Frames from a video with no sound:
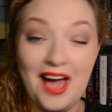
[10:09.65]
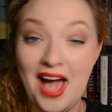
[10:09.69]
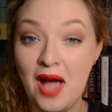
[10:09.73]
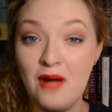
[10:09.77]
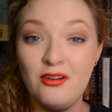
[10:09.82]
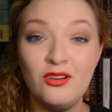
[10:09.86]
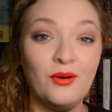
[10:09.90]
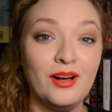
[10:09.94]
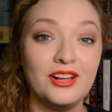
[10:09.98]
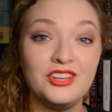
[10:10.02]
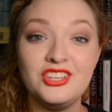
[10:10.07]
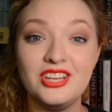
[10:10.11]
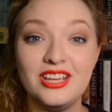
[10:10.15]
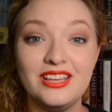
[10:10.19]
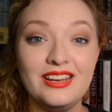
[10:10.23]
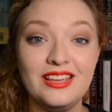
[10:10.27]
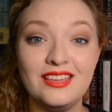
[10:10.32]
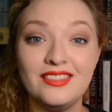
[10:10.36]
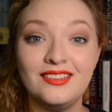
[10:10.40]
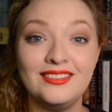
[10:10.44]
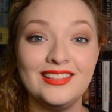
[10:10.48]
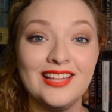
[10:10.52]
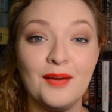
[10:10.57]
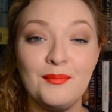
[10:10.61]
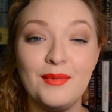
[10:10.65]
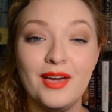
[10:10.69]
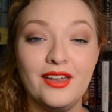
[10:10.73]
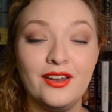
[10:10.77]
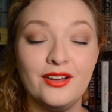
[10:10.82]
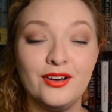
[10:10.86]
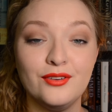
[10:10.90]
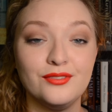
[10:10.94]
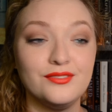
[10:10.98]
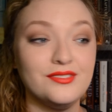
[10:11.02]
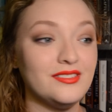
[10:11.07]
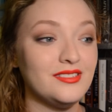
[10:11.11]
I will watch anything that man
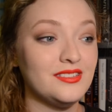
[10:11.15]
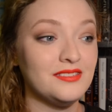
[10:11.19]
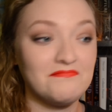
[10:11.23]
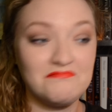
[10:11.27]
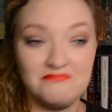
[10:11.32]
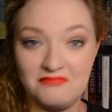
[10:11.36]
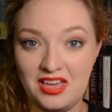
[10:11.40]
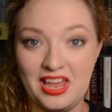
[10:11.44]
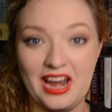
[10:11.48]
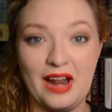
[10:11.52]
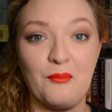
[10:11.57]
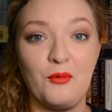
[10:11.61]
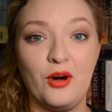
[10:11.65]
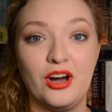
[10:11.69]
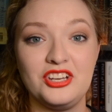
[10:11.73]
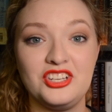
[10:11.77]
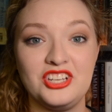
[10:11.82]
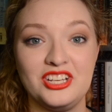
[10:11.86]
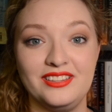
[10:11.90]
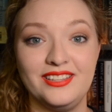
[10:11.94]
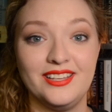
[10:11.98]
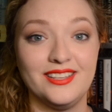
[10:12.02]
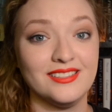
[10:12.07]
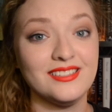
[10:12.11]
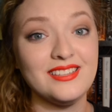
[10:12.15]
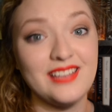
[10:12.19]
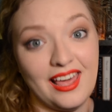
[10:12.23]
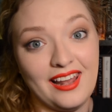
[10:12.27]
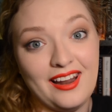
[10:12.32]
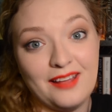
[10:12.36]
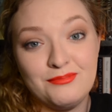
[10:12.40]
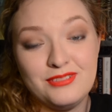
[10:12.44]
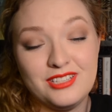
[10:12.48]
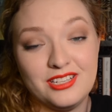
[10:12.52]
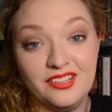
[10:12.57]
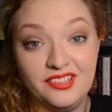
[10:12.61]
hosts, and I'm watching this
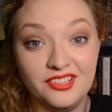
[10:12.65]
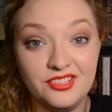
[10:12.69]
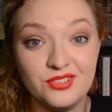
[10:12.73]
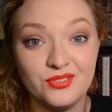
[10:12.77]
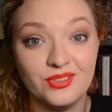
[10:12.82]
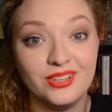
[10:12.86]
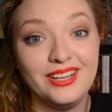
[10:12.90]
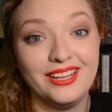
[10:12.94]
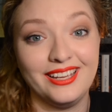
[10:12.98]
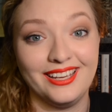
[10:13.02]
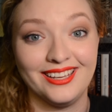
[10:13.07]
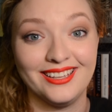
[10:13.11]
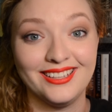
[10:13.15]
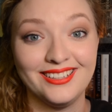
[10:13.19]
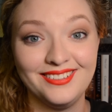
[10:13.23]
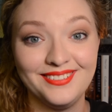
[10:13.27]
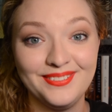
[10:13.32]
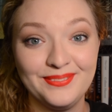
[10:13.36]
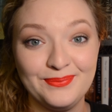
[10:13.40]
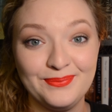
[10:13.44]
and I'm still enjoying it.